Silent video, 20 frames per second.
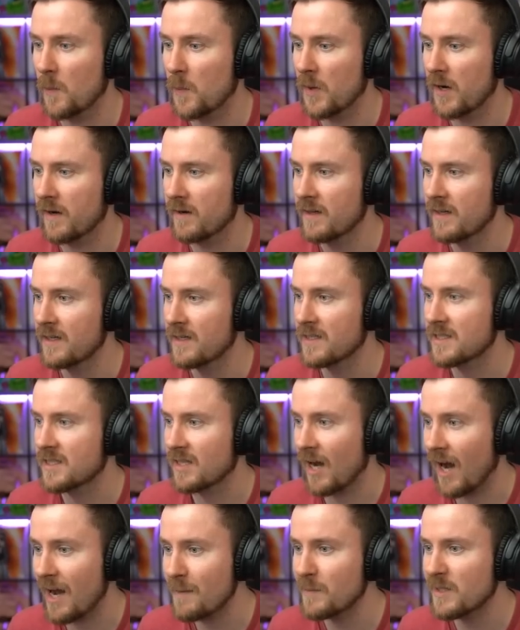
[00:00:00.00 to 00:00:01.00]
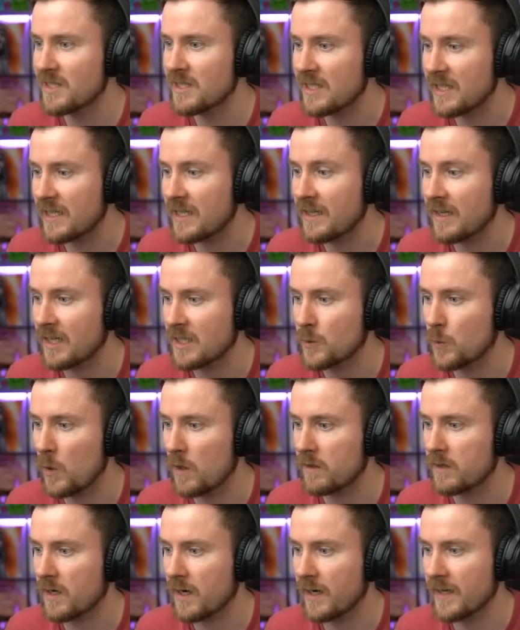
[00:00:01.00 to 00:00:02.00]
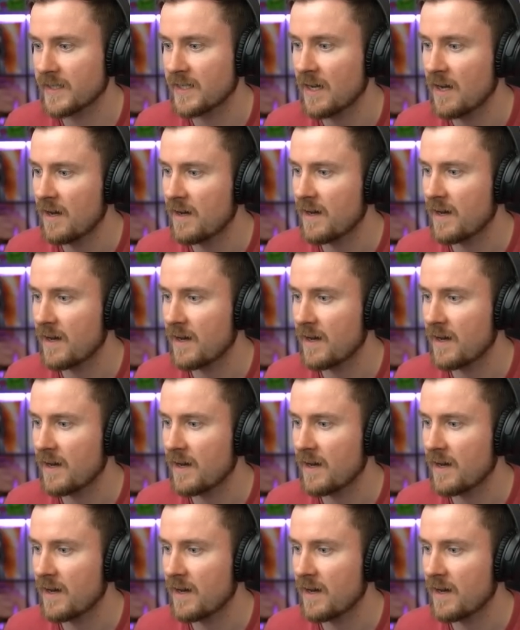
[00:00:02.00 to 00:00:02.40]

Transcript: but time is ticking as well, guys.